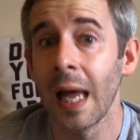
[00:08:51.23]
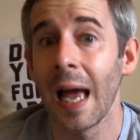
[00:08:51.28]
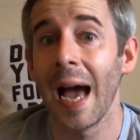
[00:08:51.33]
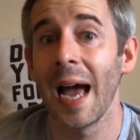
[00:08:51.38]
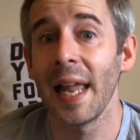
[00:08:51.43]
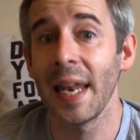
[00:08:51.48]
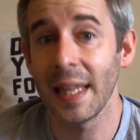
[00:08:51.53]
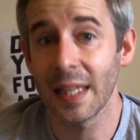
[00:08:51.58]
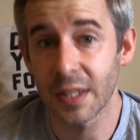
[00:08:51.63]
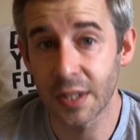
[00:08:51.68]

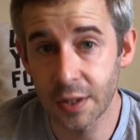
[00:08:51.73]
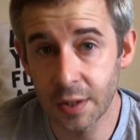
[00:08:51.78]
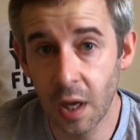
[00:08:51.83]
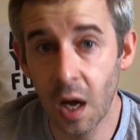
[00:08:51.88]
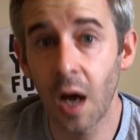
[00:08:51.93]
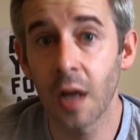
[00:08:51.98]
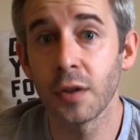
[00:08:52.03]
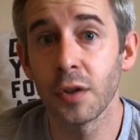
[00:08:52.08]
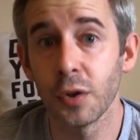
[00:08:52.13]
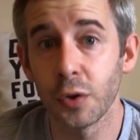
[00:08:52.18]
and it
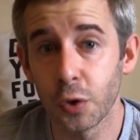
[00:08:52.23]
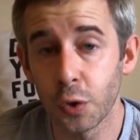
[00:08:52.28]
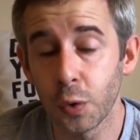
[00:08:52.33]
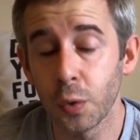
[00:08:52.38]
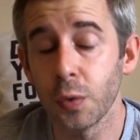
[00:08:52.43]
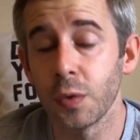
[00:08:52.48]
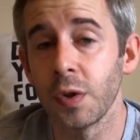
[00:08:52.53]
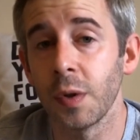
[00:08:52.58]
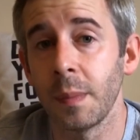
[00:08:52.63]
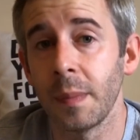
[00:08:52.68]
started
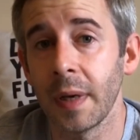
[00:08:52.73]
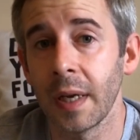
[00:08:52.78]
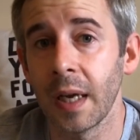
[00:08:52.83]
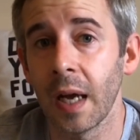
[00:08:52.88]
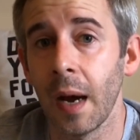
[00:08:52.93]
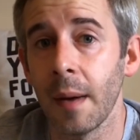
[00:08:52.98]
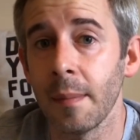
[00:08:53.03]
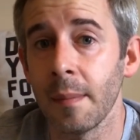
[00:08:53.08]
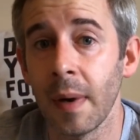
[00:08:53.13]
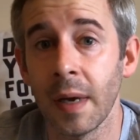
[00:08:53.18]
to, to pick
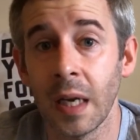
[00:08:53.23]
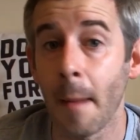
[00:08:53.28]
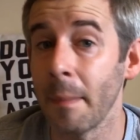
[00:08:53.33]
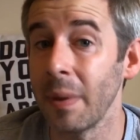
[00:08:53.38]
up money.